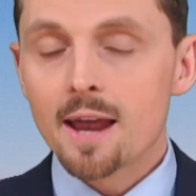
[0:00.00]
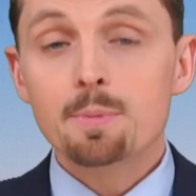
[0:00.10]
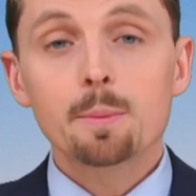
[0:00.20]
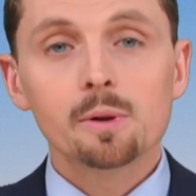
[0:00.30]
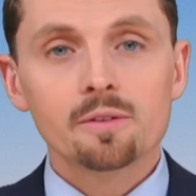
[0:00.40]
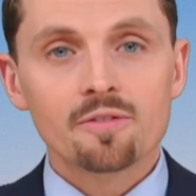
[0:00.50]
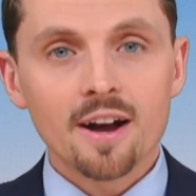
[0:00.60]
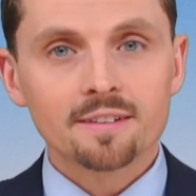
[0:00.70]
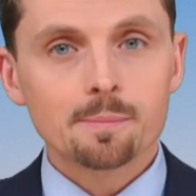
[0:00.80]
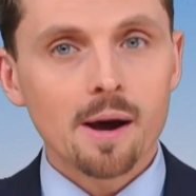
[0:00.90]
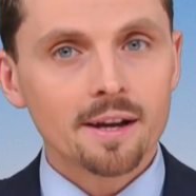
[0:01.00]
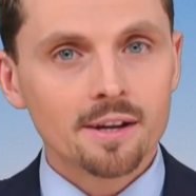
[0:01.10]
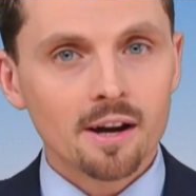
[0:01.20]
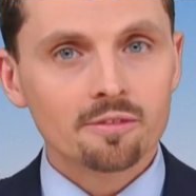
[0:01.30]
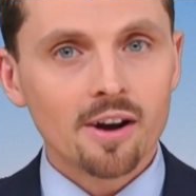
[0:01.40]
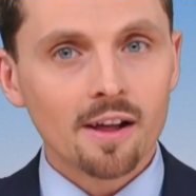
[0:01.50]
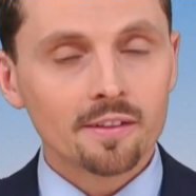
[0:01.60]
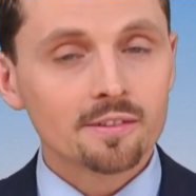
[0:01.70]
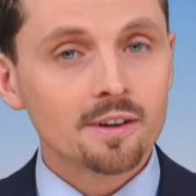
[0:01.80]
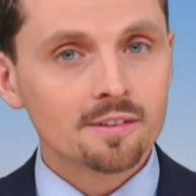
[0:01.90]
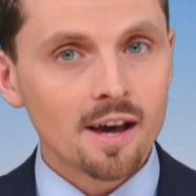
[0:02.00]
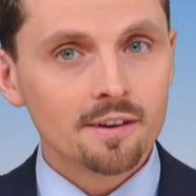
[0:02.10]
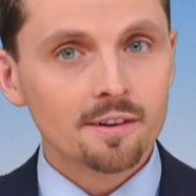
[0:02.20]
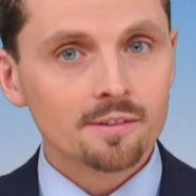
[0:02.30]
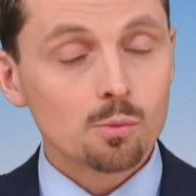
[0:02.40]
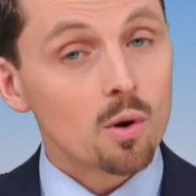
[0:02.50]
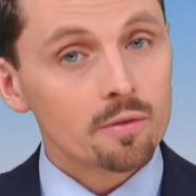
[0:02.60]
and people affected by gun violence in attendance,